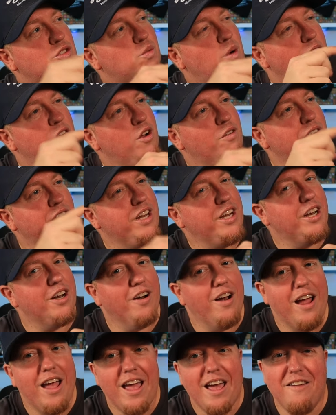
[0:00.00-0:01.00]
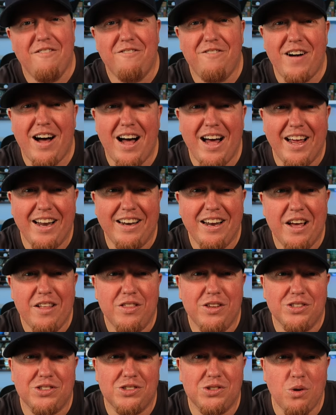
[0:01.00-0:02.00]
just right over here and find
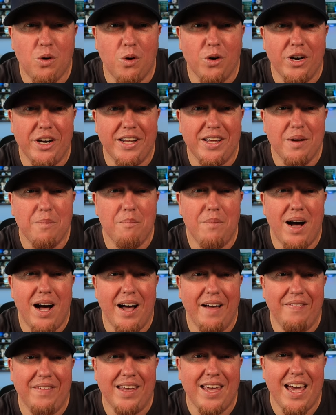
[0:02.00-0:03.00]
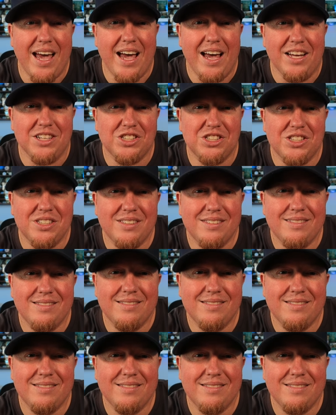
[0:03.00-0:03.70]
the story behind the cache.